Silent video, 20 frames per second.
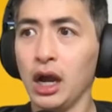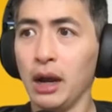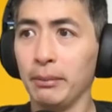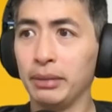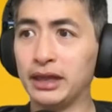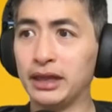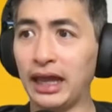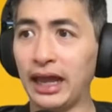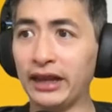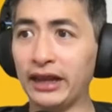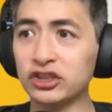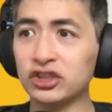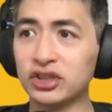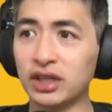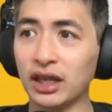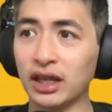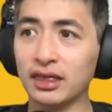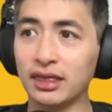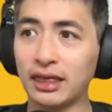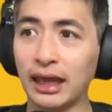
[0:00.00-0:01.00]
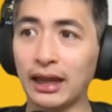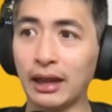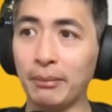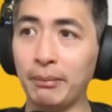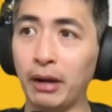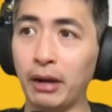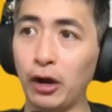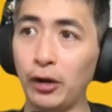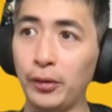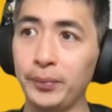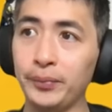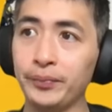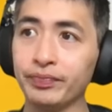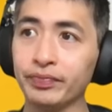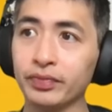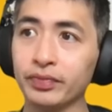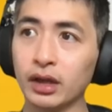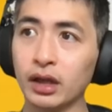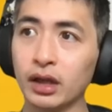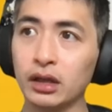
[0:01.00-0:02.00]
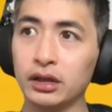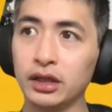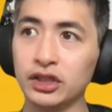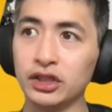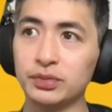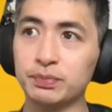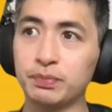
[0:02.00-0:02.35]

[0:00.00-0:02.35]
But the interesting thing about this